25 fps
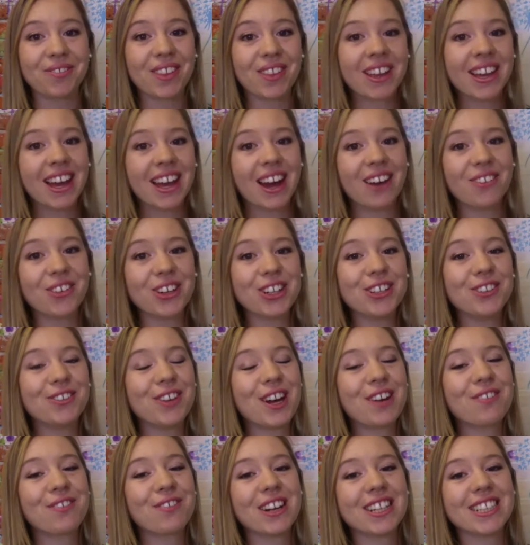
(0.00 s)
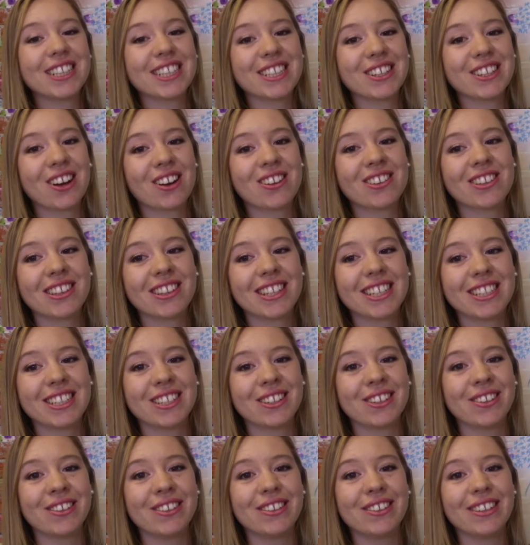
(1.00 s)
One of our friends, Dr. Lisa
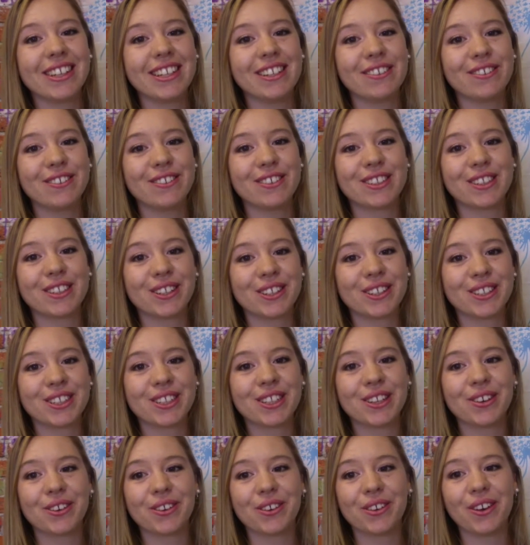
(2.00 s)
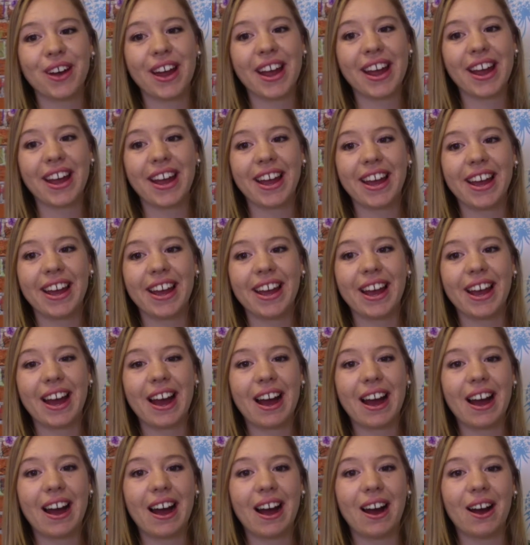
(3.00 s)
Cooney, who is also an
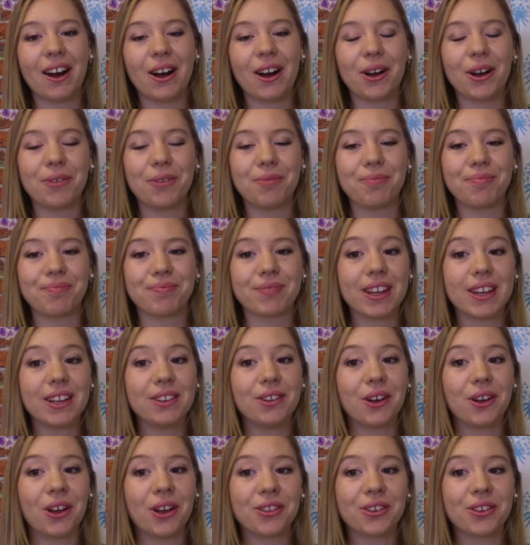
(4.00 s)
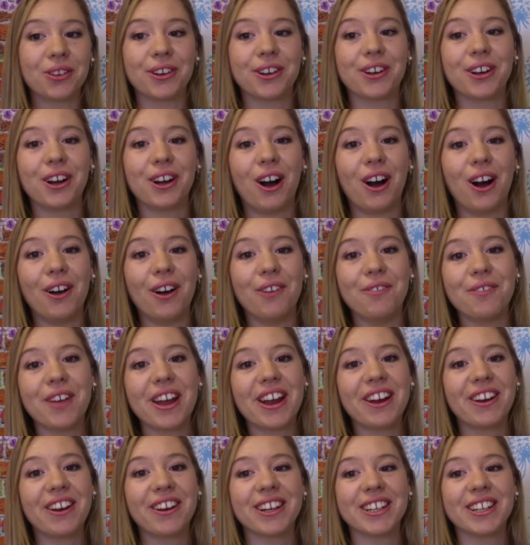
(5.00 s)
author of
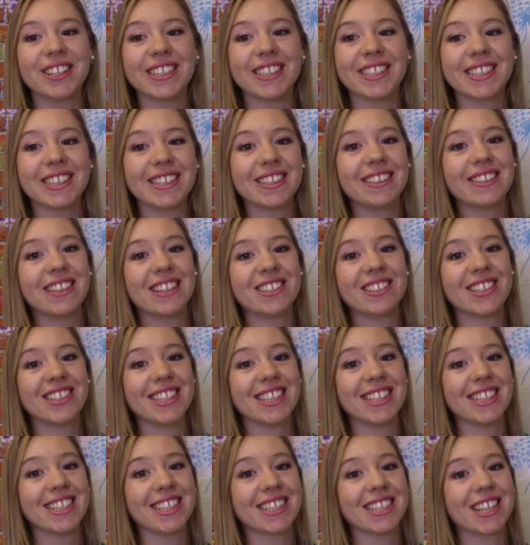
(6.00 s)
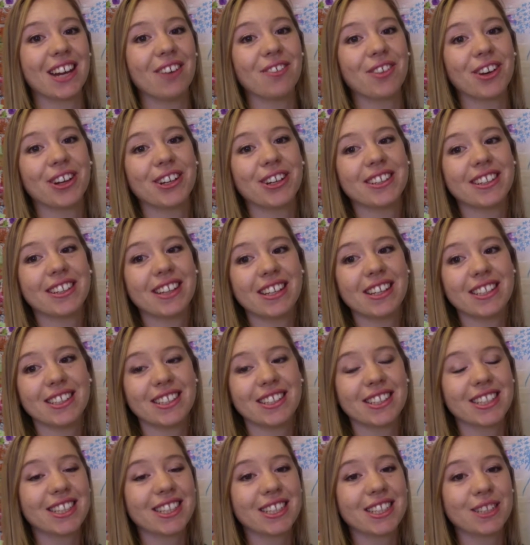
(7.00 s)
Erica's that she's discovered, it
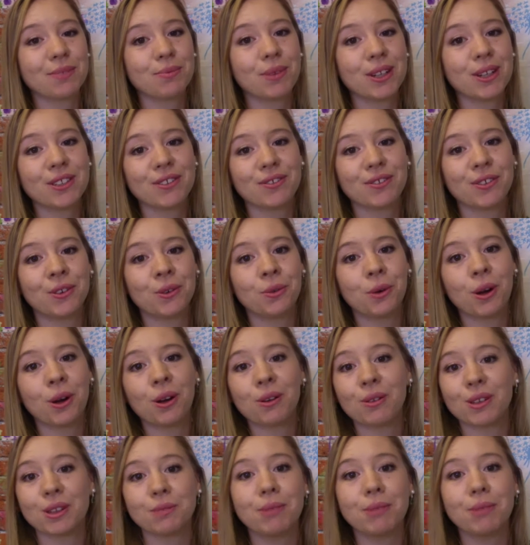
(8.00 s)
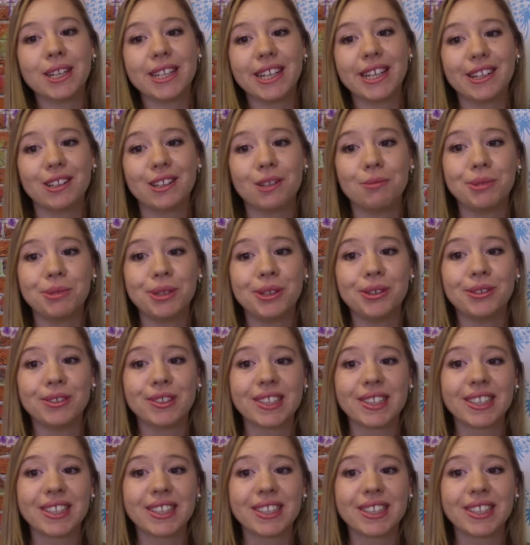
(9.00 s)
does this wonderful work with money and abuse.